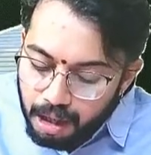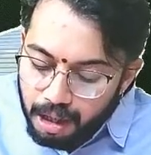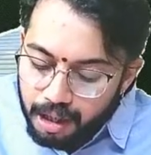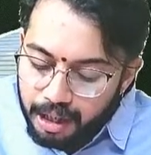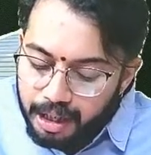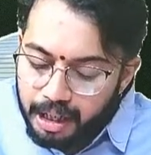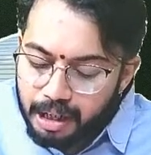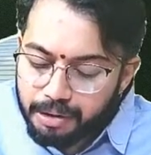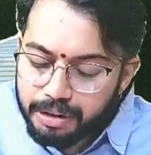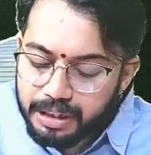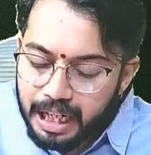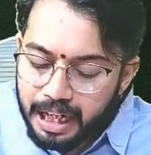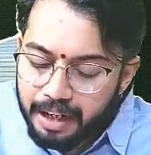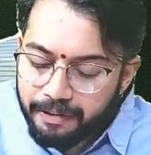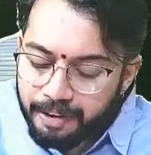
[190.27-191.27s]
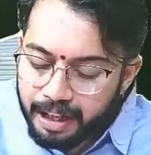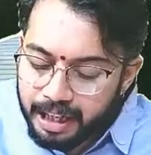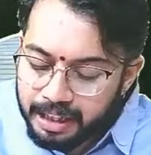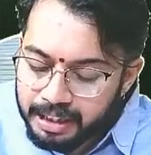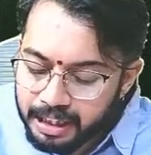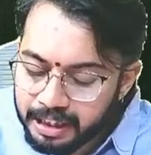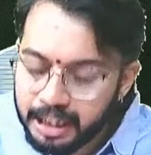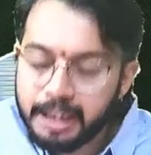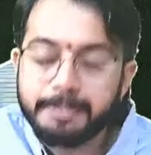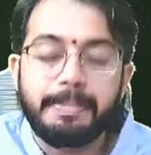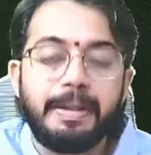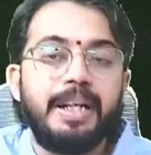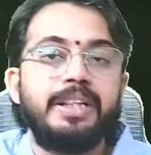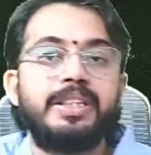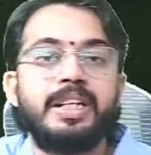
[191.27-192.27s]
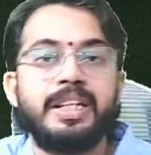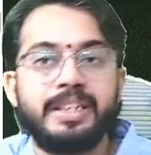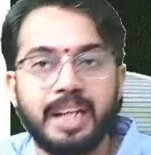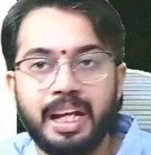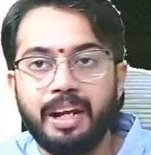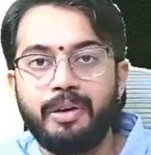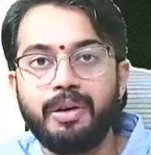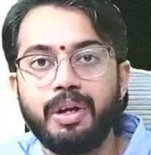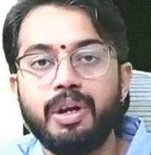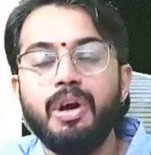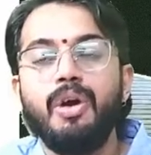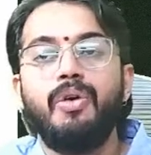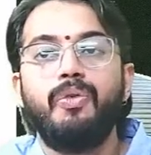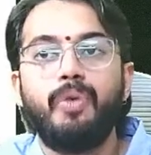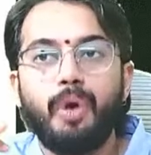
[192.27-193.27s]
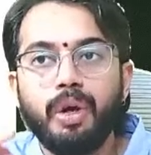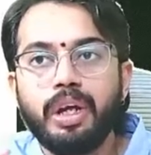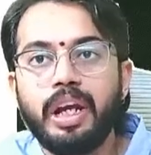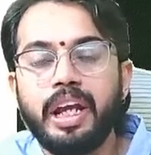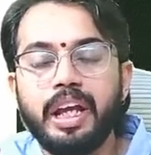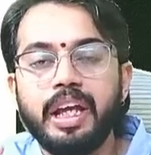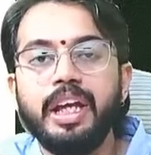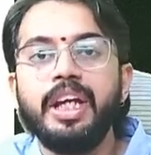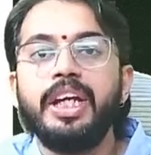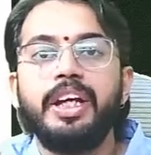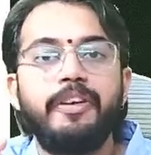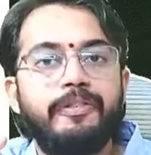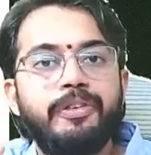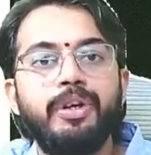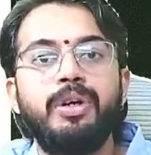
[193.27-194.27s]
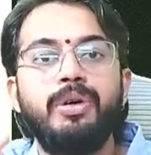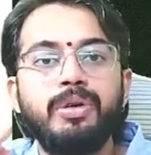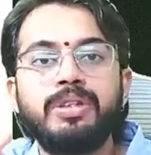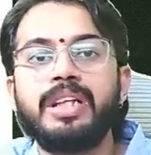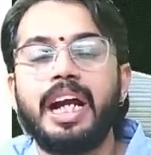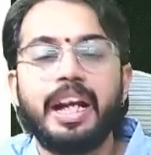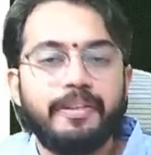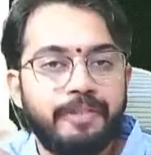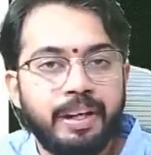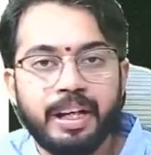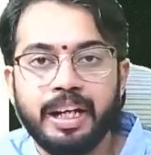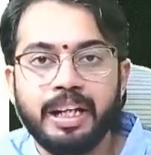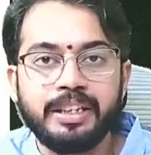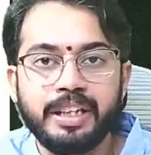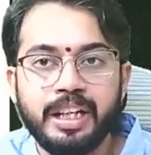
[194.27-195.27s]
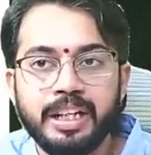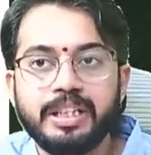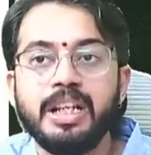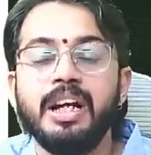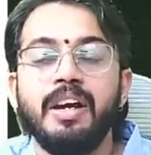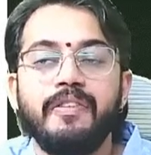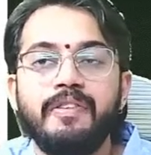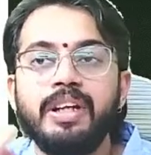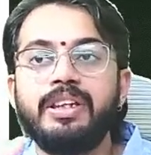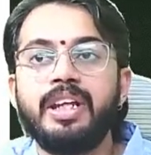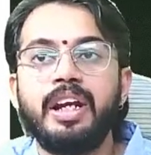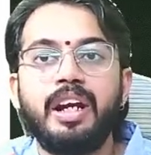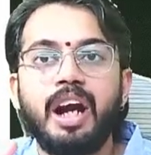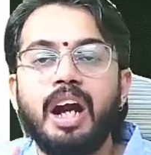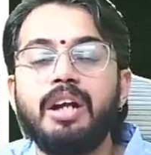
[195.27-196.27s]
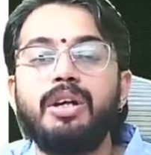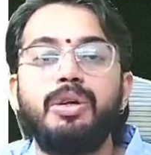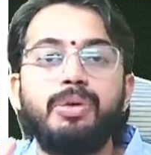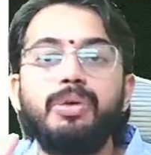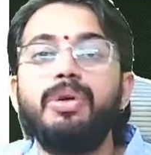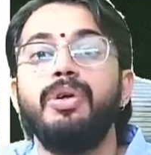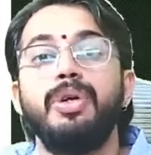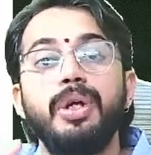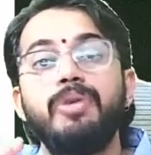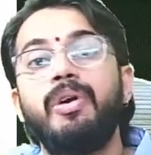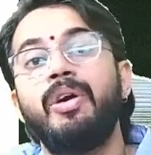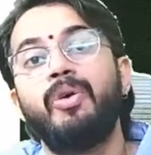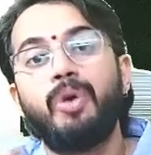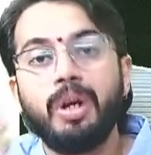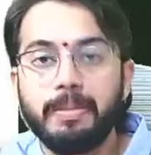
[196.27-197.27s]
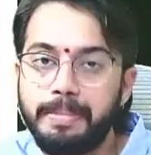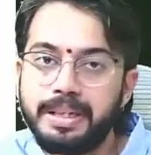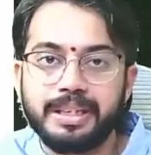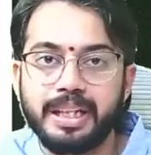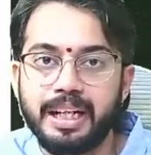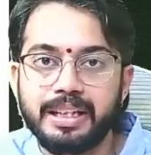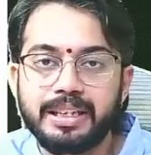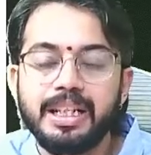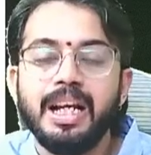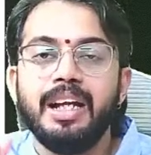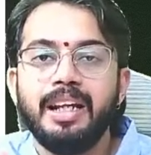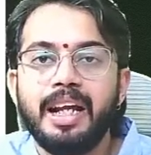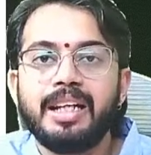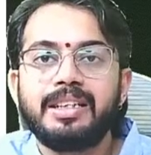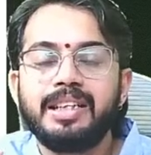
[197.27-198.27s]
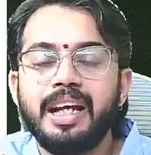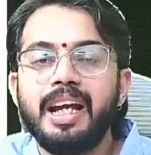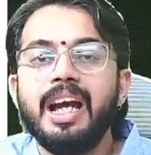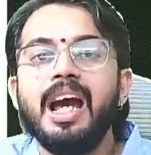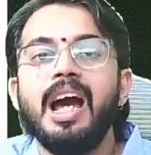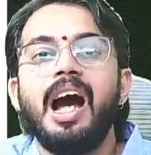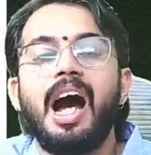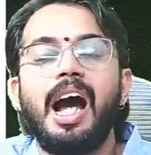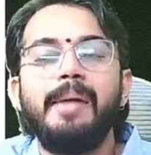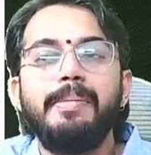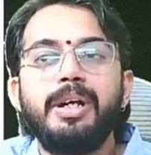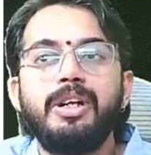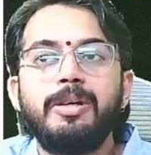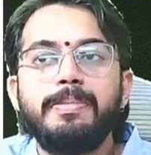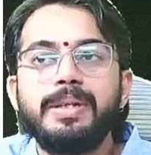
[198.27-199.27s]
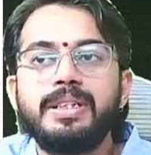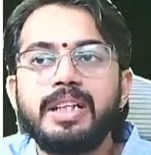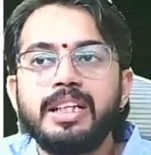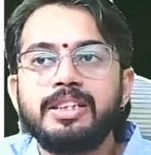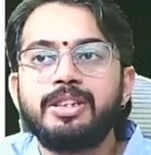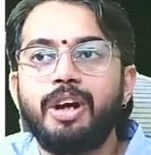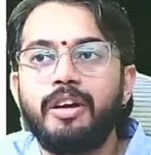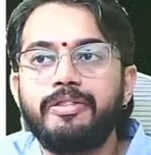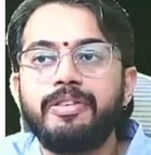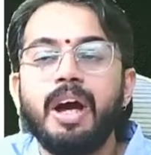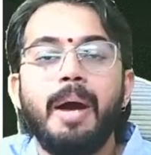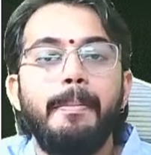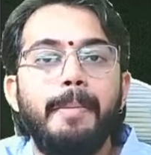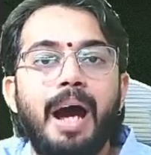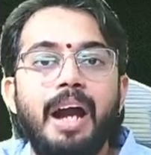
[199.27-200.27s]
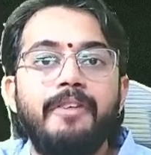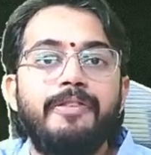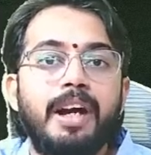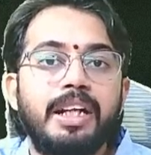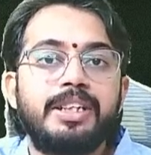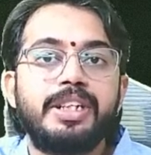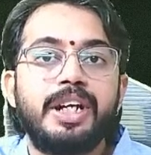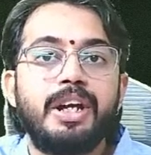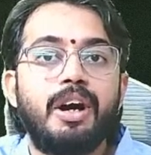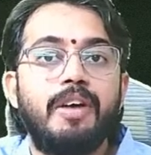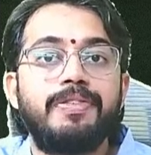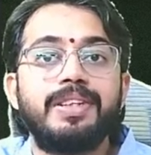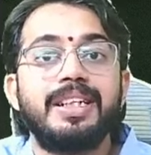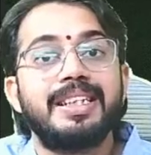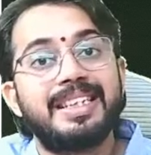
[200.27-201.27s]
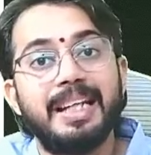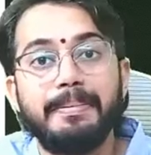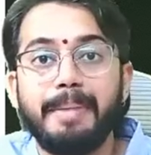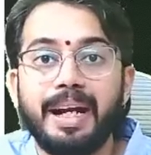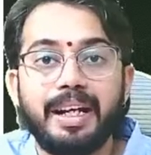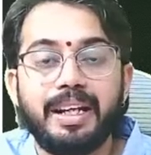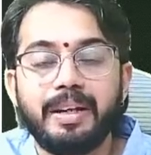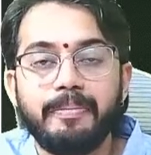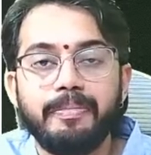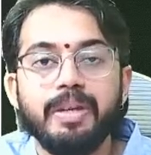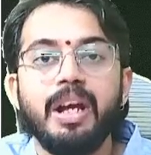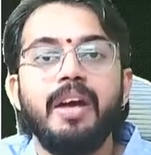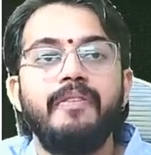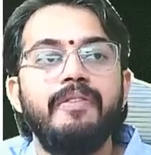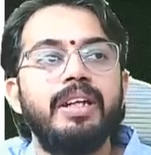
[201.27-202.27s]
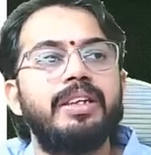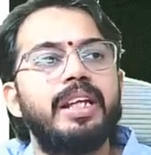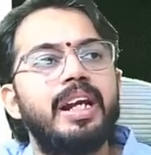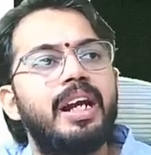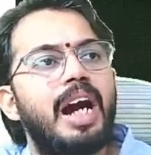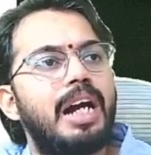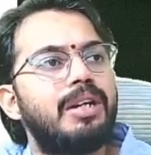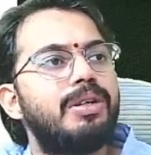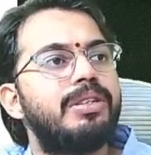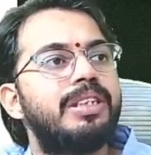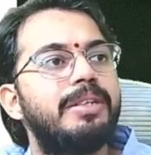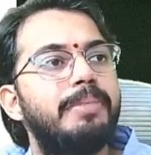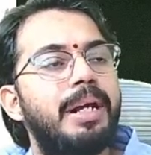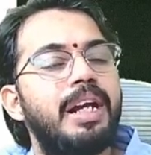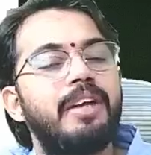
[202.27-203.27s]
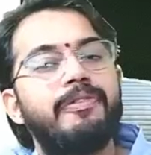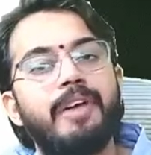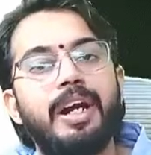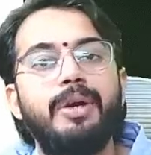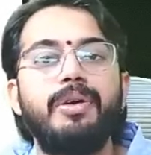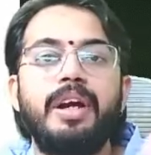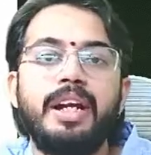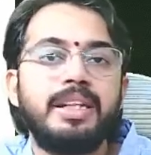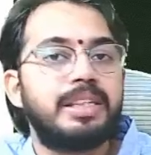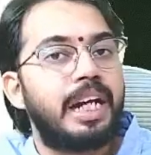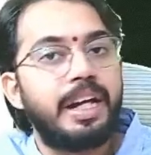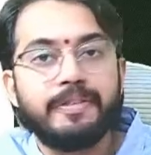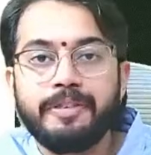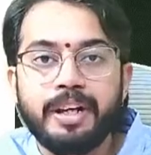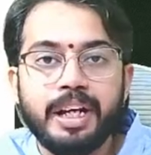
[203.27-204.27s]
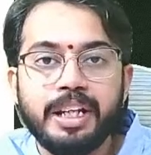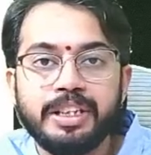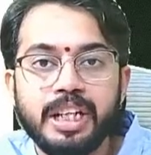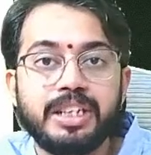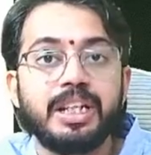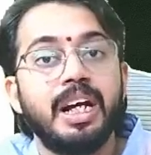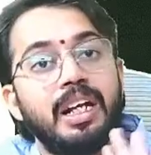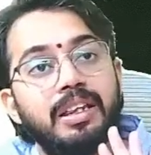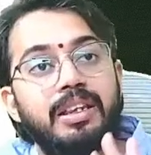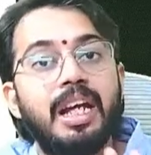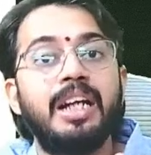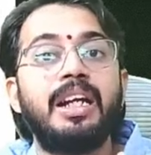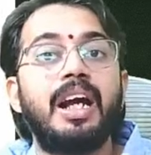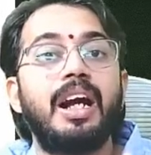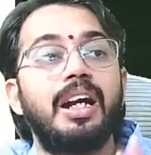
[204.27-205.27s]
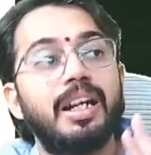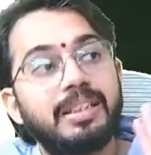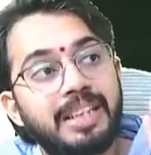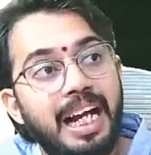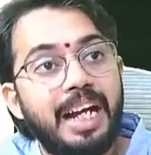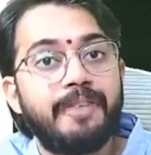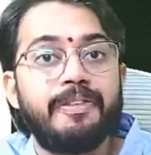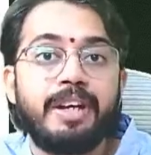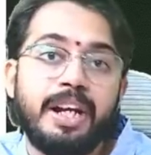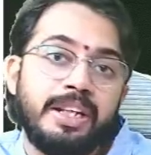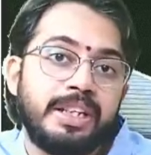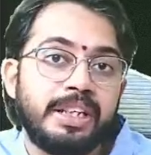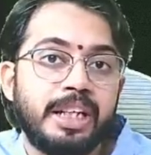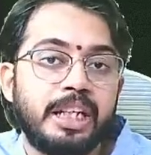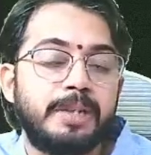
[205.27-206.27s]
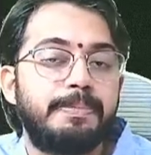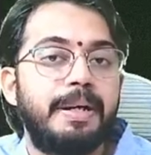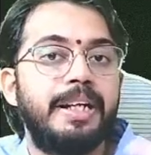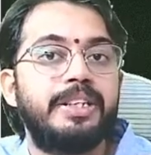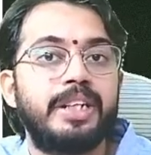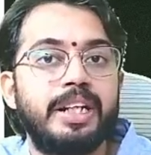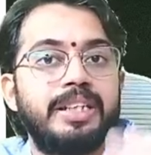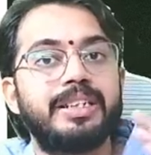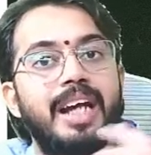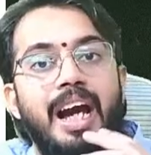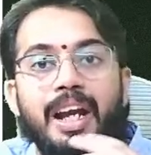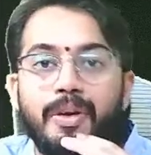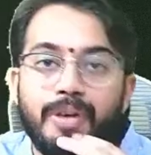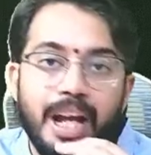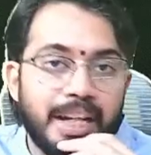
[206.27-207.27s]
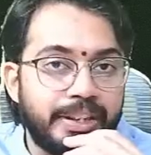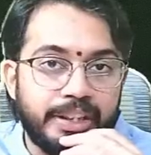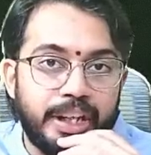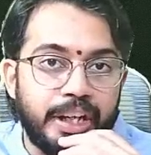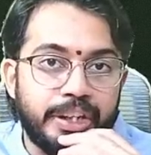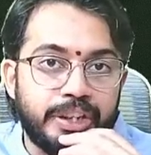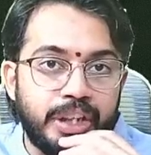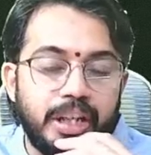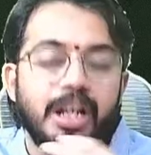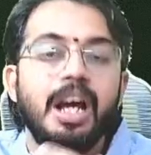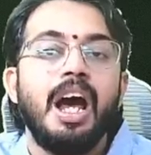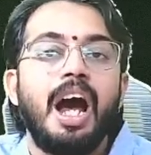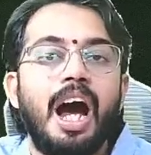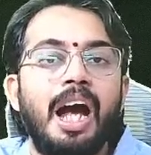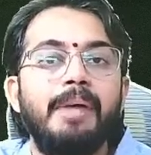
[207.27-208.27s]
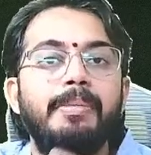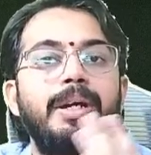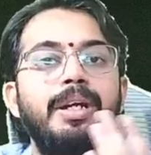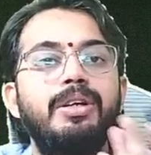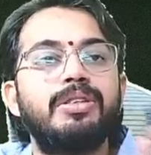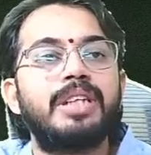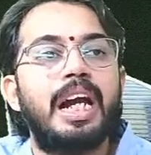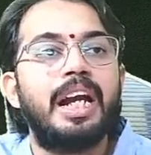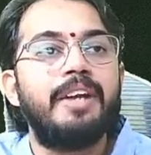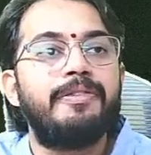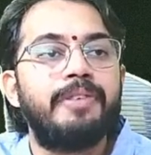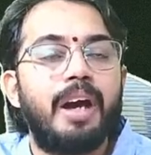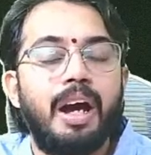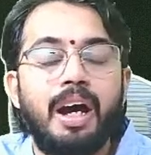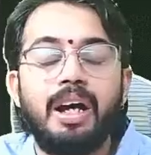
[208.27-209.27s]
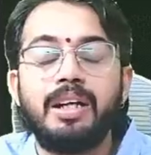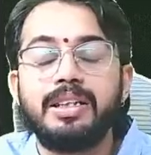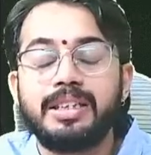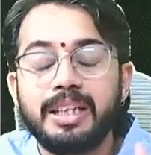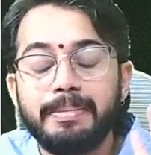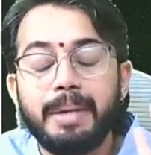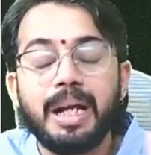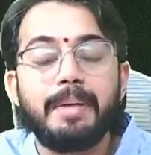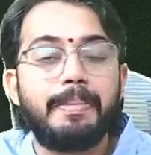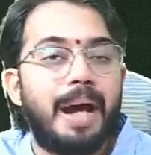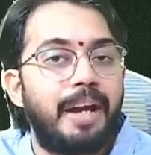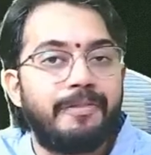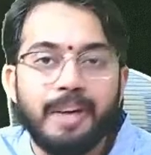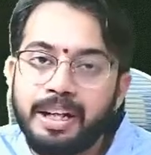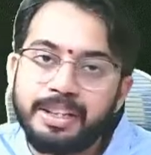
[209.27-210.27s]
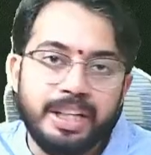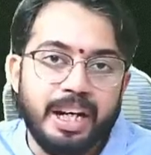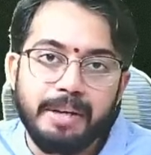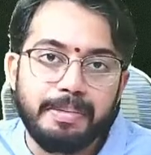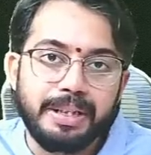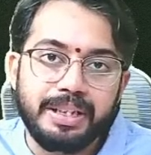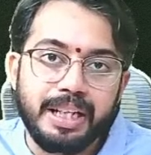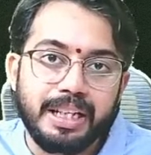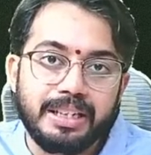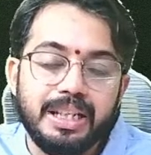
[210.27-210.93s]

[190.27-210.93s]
In-house scientific research expenditure is allowed only if you do scientific research with regard to your own business. Let's say I am into business of manufacturing of cement. With regard to cement, if I do any scientific research, that scientific research expenditure is allowed as deduction. I am into cement manufacturing business,